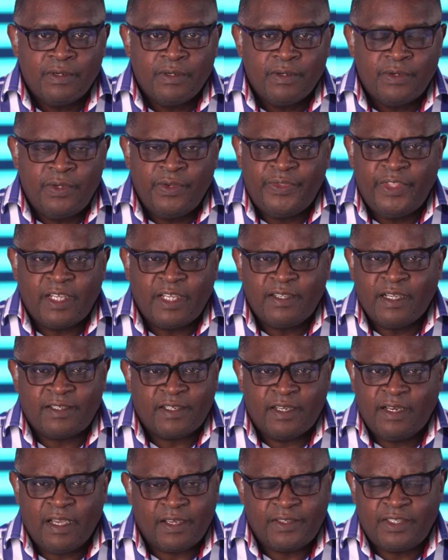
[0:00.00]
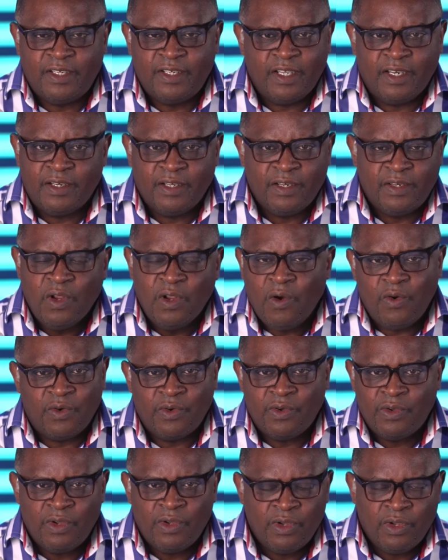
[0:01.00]
Do you think that's an accident? No.
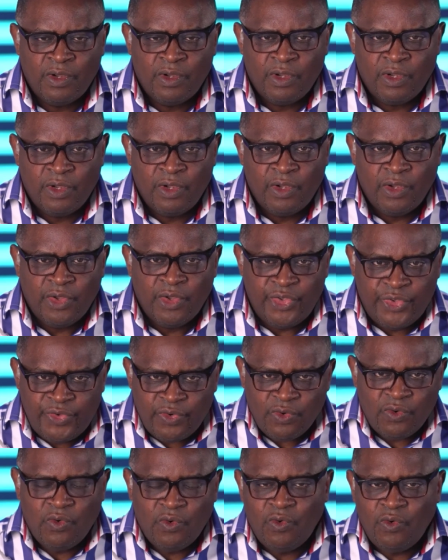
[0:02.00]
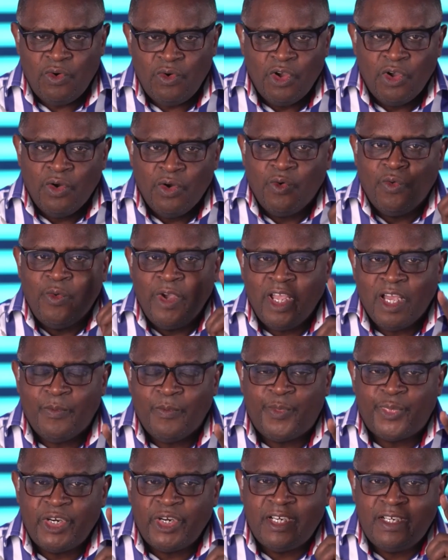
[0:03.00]
You were
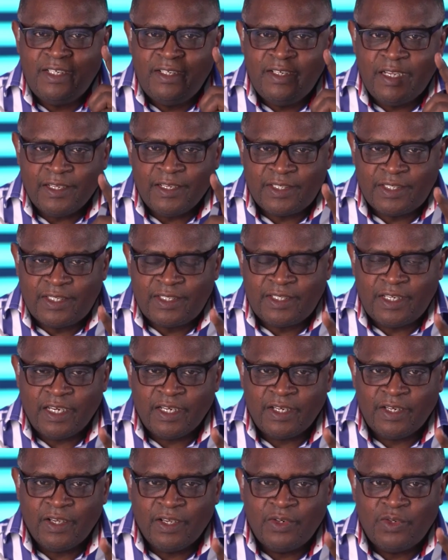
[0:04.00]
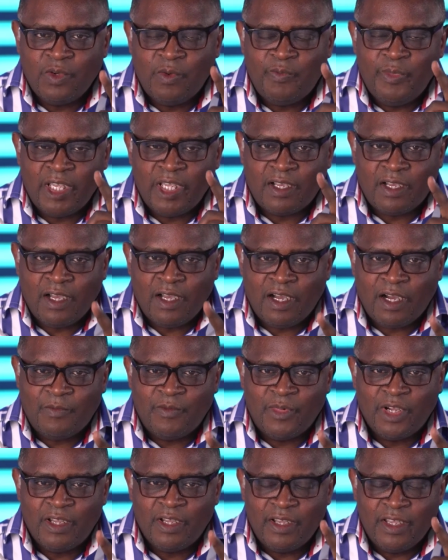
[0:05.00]
predestined to
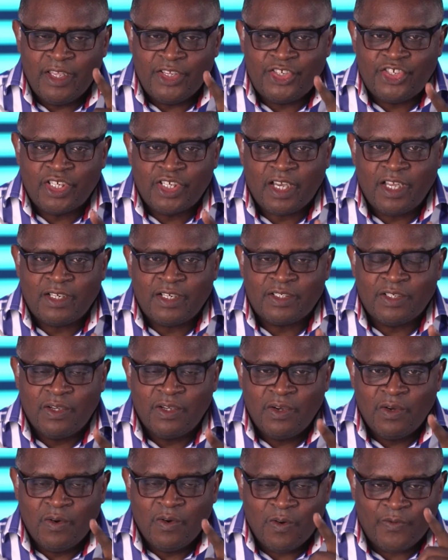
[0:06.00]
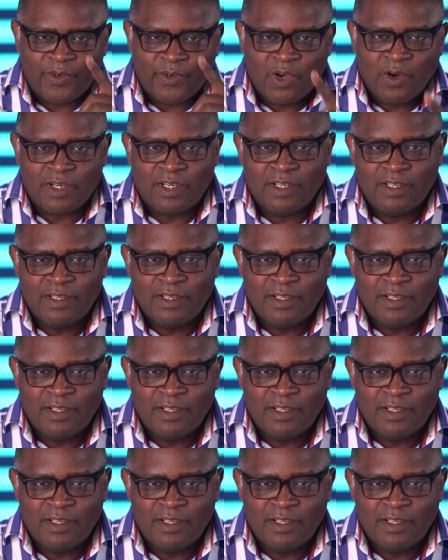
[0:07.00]
become a child of God.